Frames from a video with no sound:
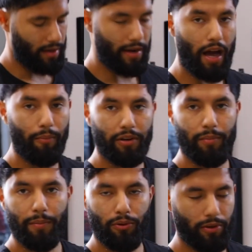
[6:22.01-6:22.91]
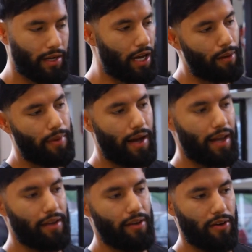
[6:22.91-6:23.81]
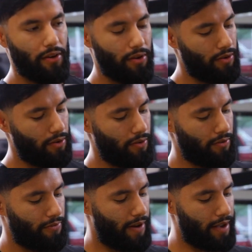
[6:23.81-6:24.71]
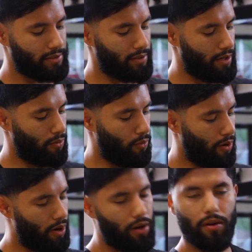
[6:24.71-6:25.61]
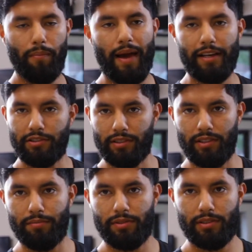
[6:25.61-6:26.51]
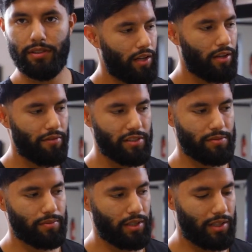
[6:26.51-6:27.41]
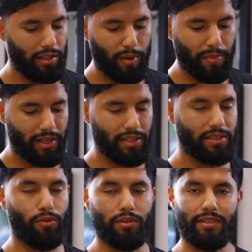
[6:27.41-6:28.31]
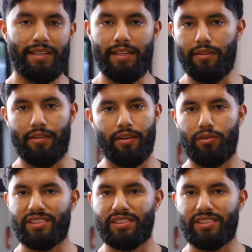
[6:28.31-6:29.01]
Now I'm gonna be pulling out my 5-star Wahl Magic Clips. I love this clipper because the teeth, they're